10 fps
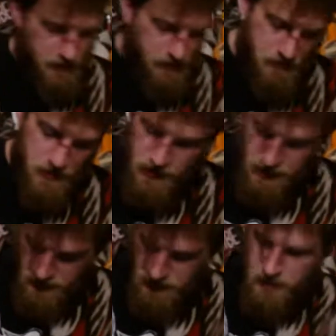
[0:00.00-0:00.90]
up.
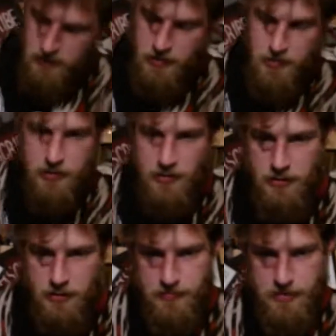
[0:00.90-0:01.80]

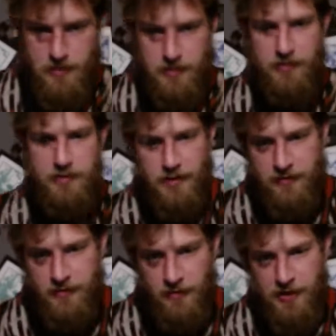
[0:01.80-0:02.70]
Talk about the
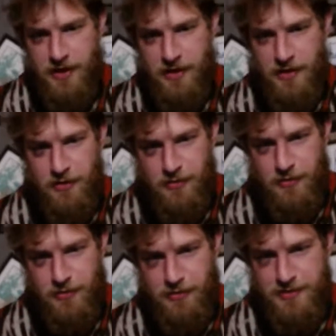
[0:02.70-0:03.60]

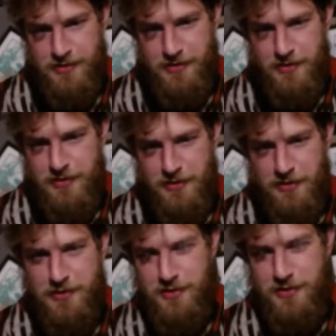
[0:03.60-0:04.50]
Dentarinos.
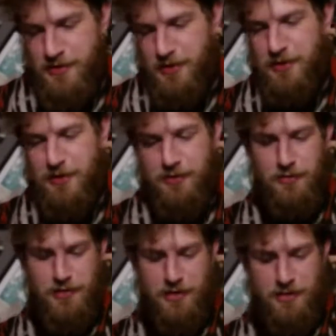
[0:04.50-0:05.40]
They're just a
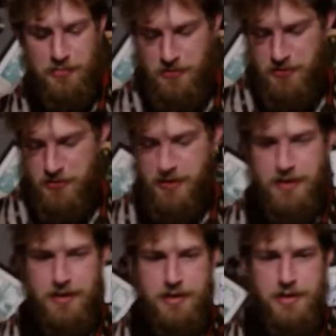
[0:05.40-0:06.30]
little couple.
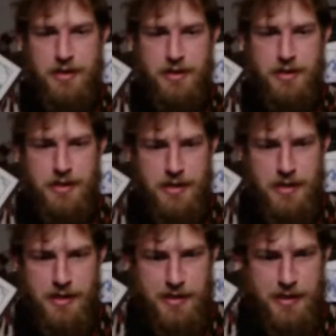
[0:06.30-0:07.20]

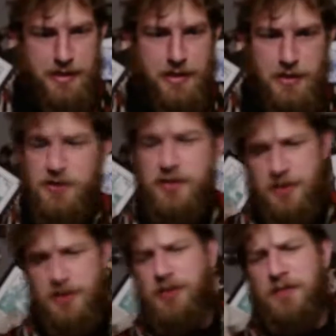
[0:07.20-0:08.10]
Yeah, they're just a